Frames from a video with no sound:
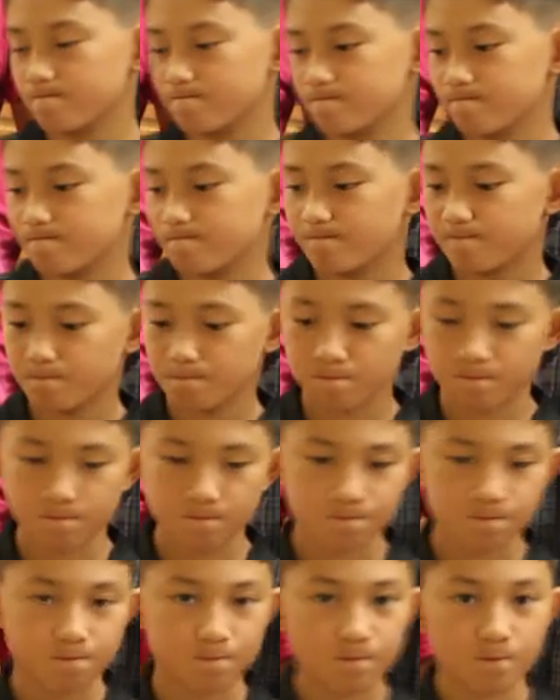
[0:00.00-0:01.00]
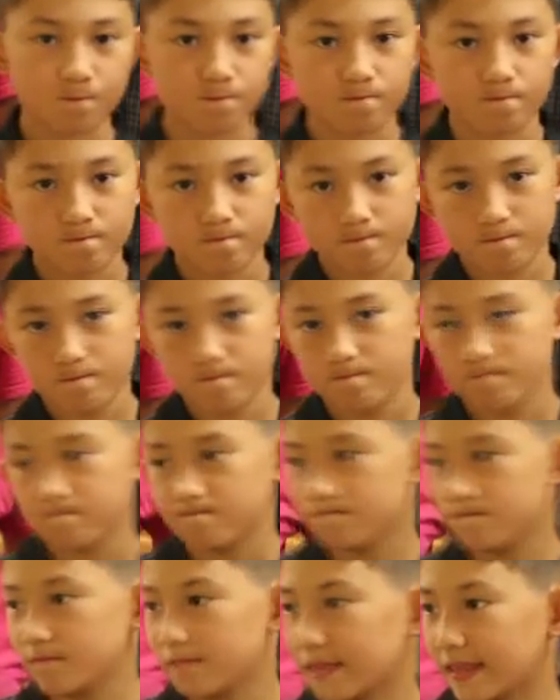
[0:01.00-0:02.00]

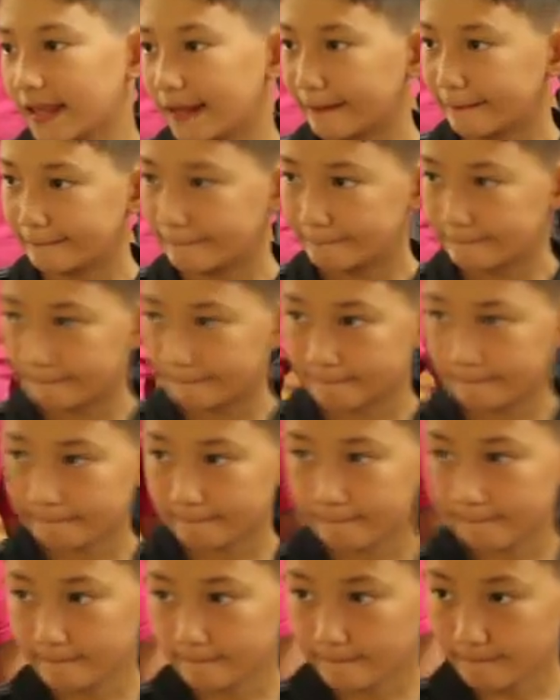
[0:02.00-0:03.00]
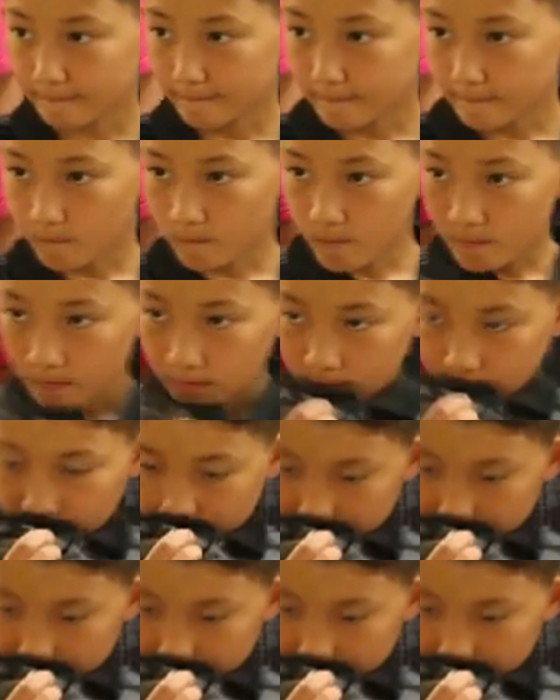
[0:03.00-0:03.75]
The person shown says nothing.